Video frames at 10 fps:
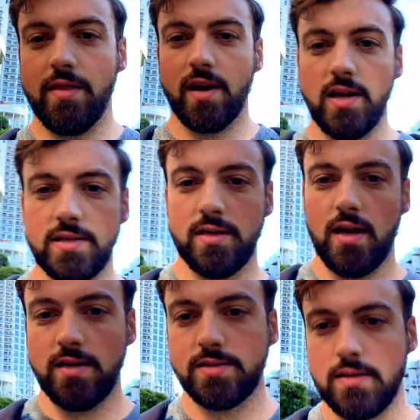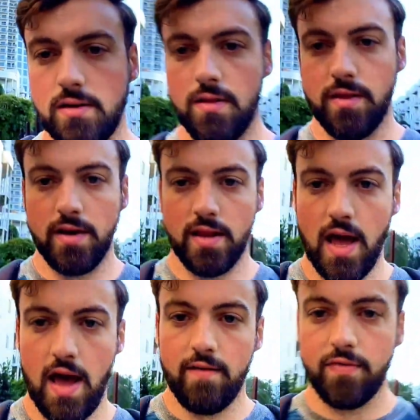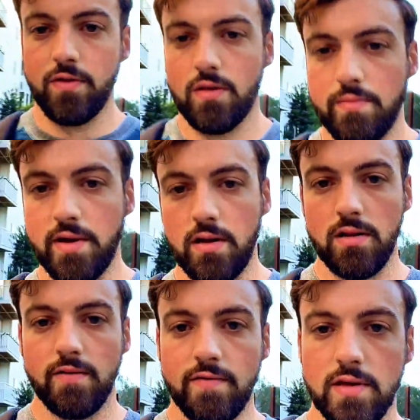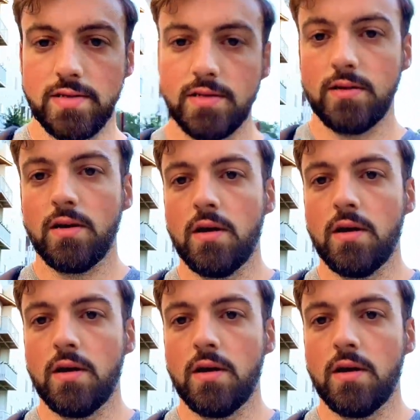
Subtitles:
I think it's a nice little thing to have through the middle of this